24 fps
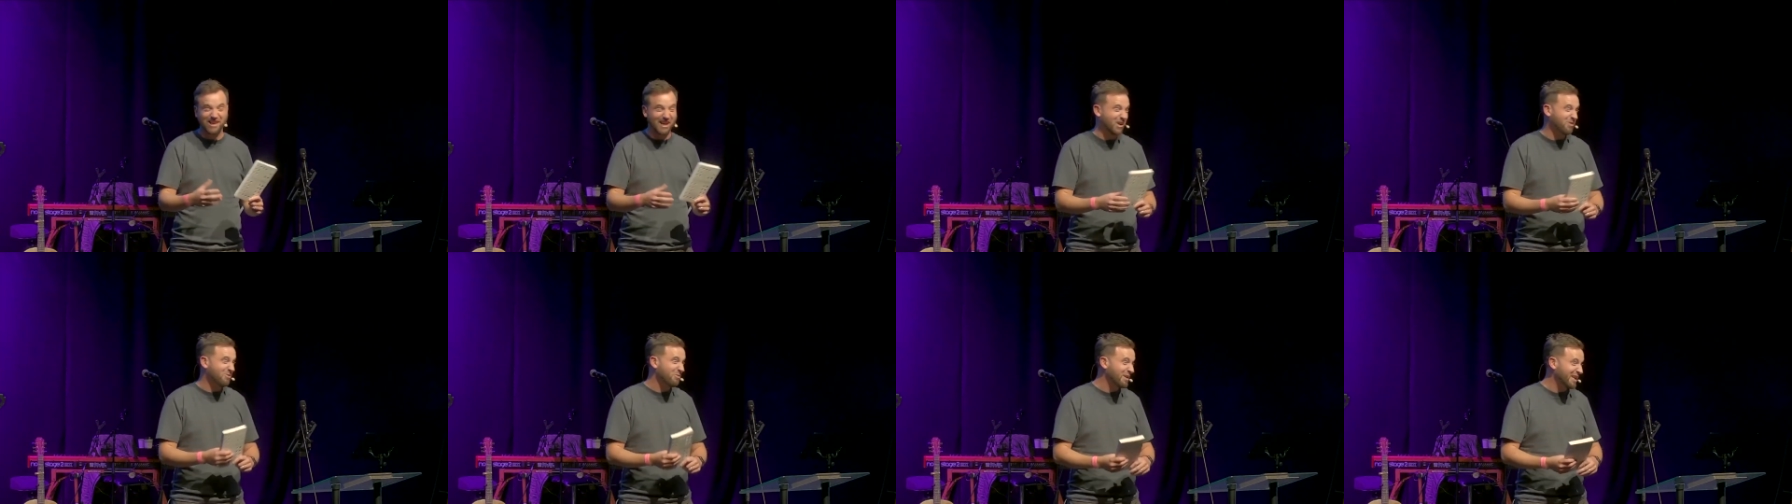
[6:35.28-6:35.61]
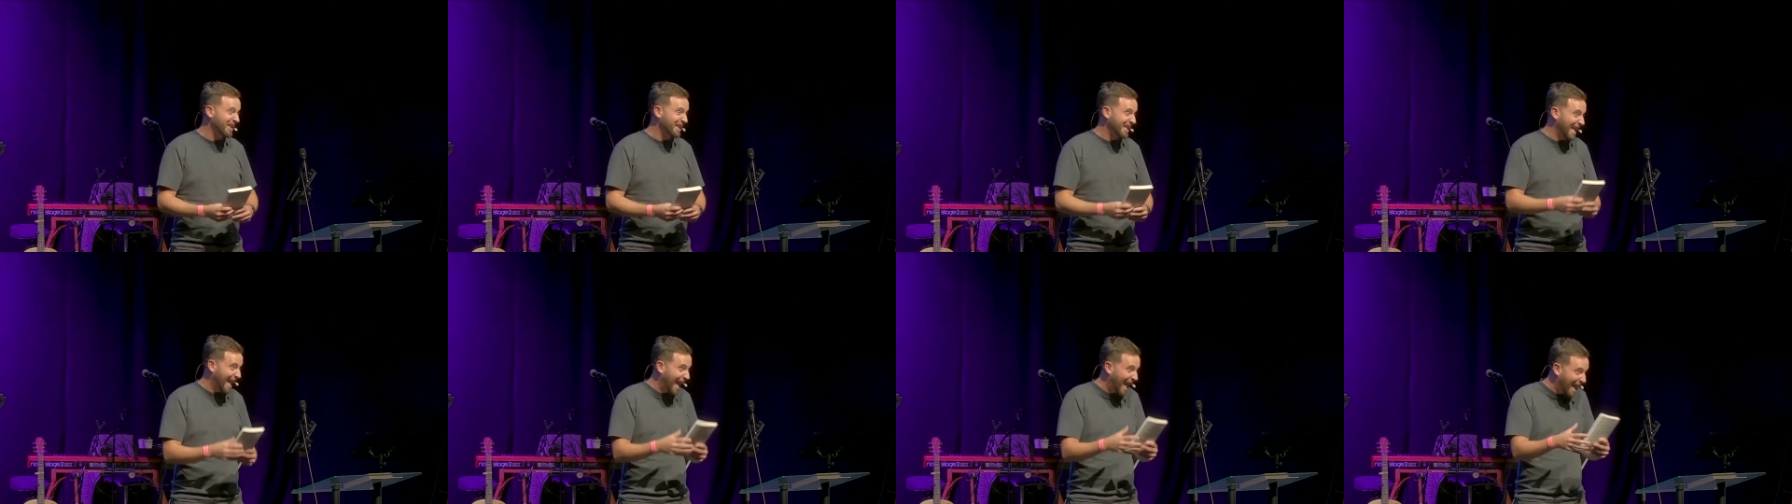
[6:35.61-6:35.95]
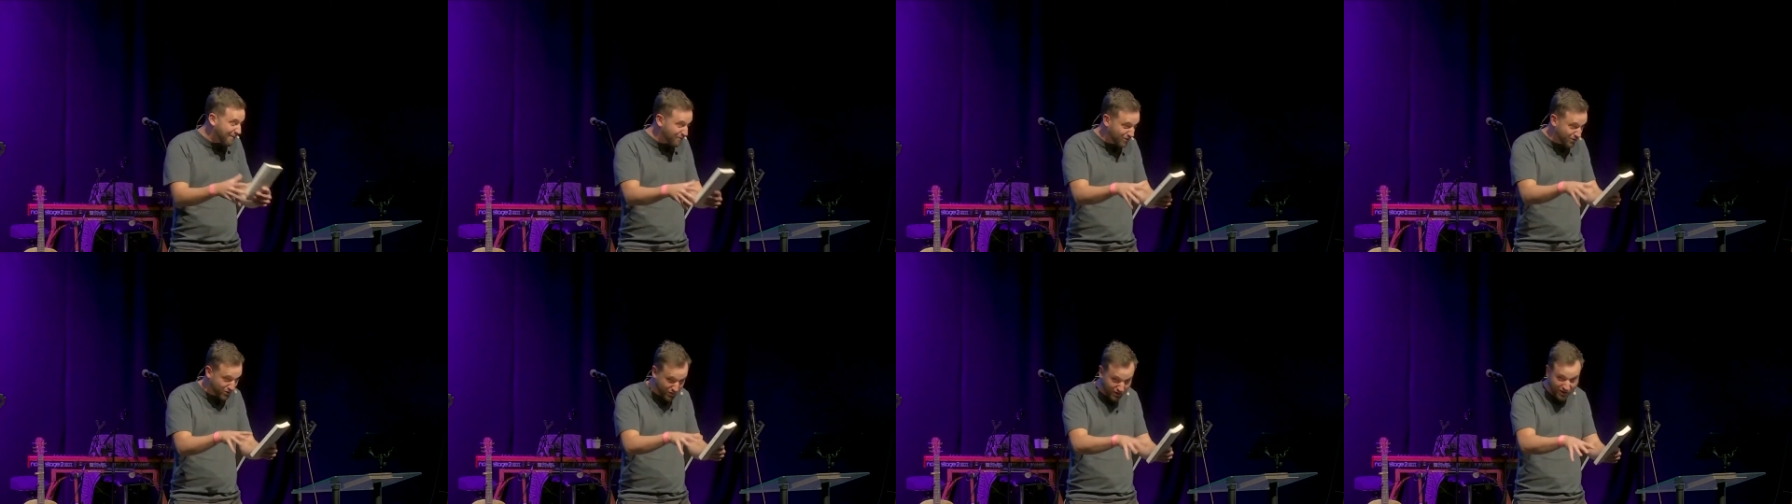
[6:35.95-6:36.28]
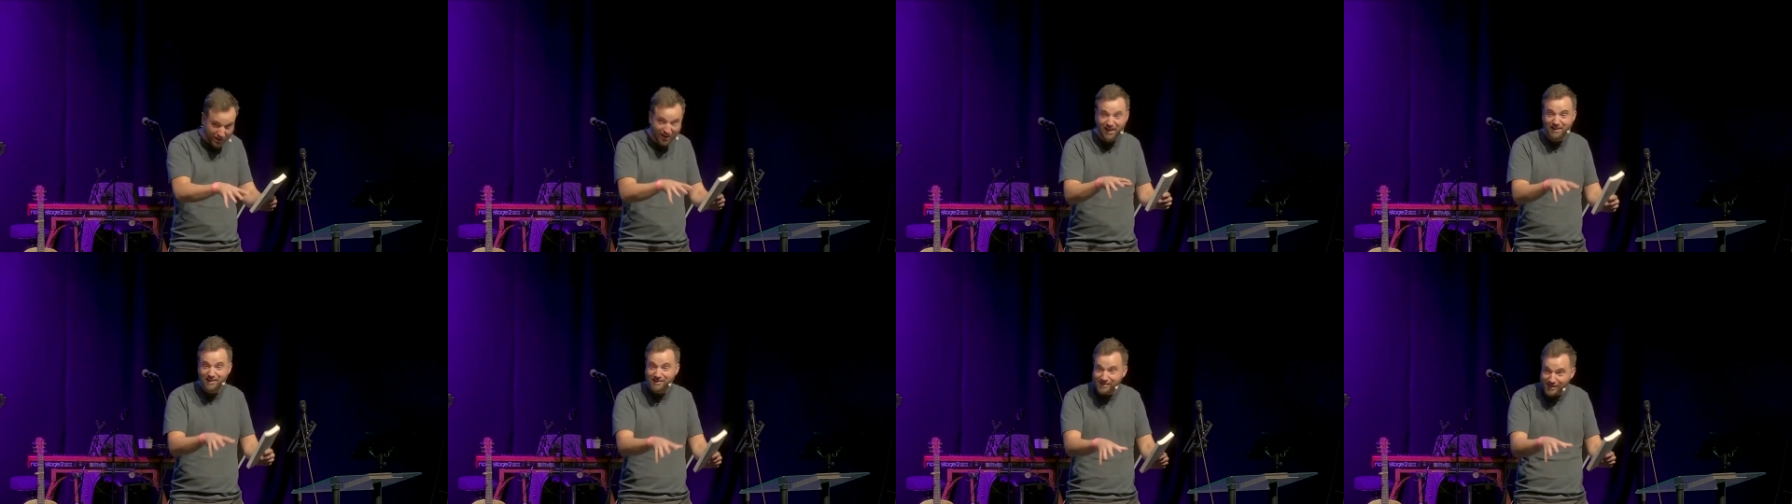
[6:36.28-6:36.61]
are really evident,
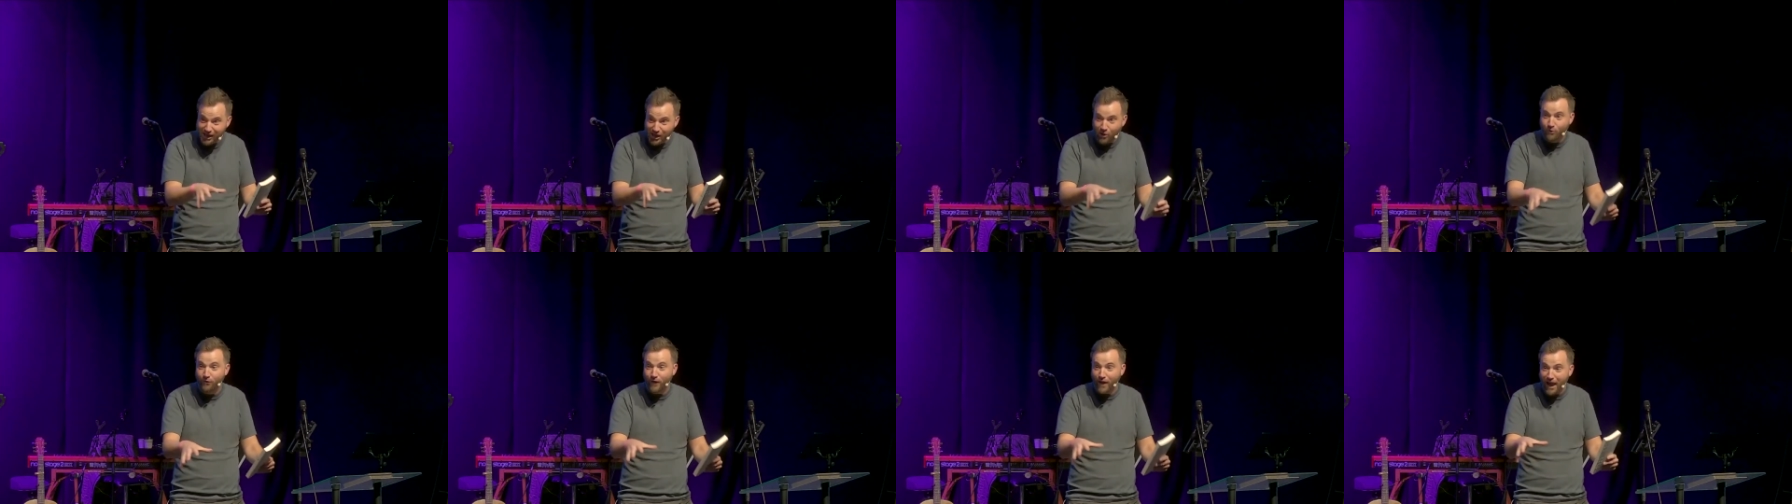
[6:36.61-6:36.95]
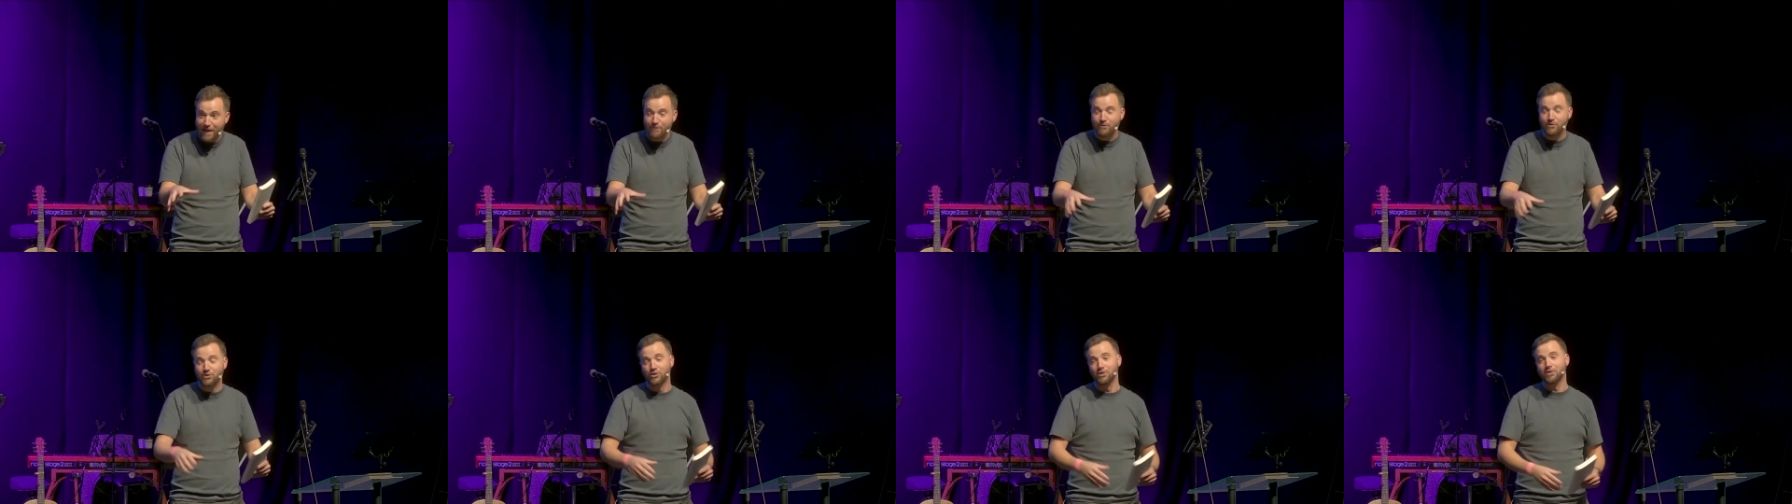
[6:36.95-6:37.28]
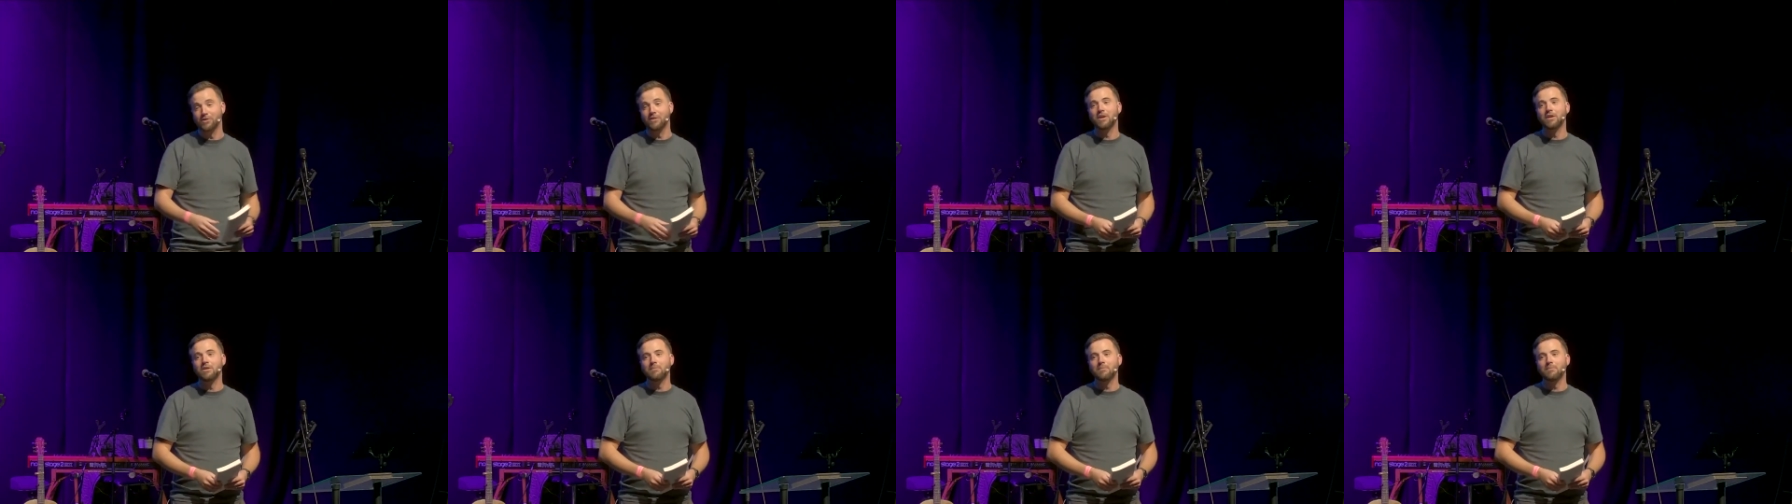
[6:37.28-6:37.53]
self evident,